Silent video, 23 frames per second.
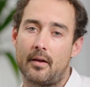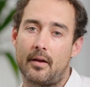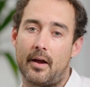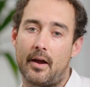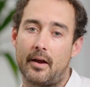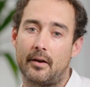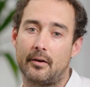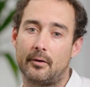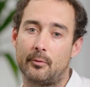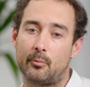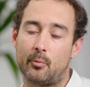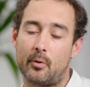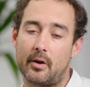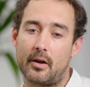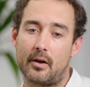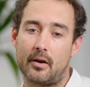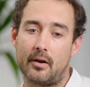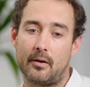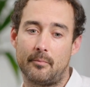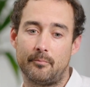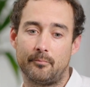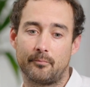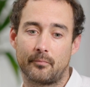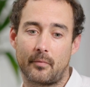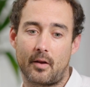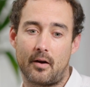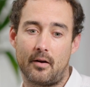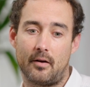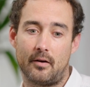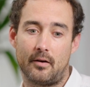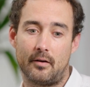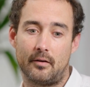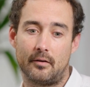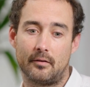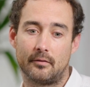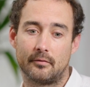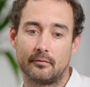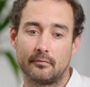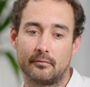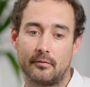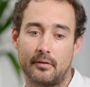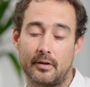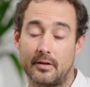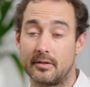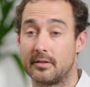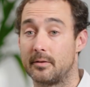and we are
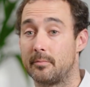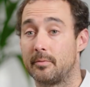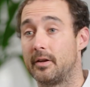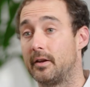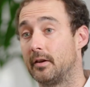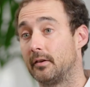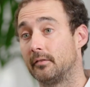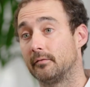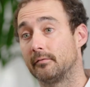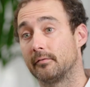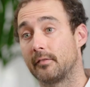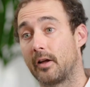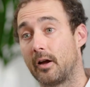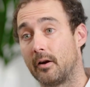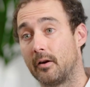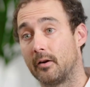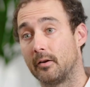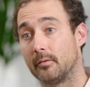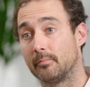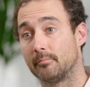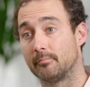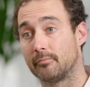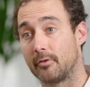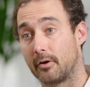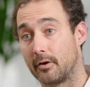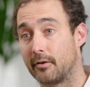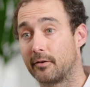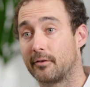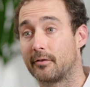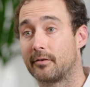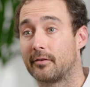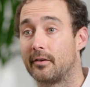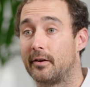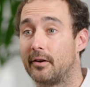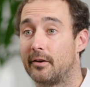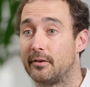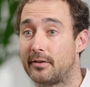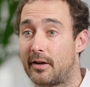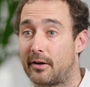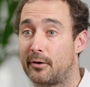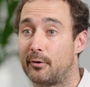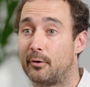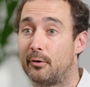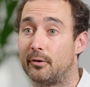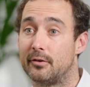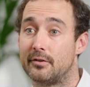exhibiting our products and our
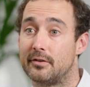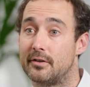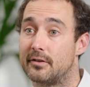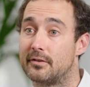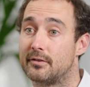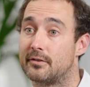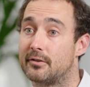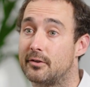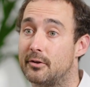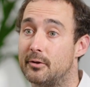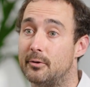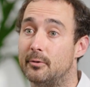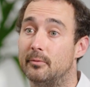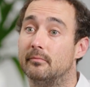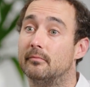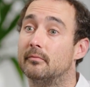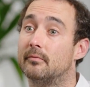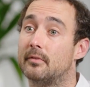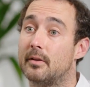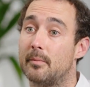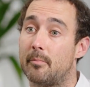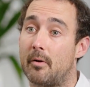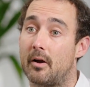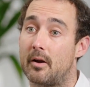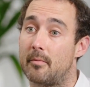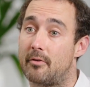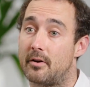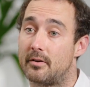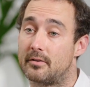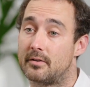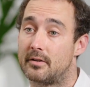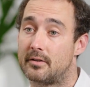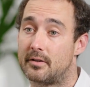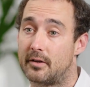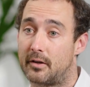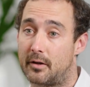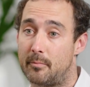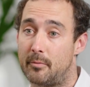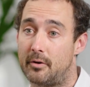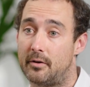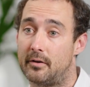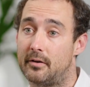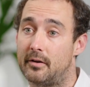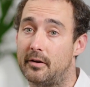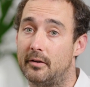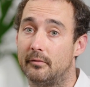technologies to the bioprocessing
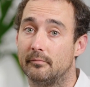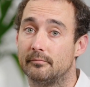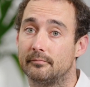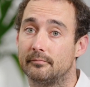community.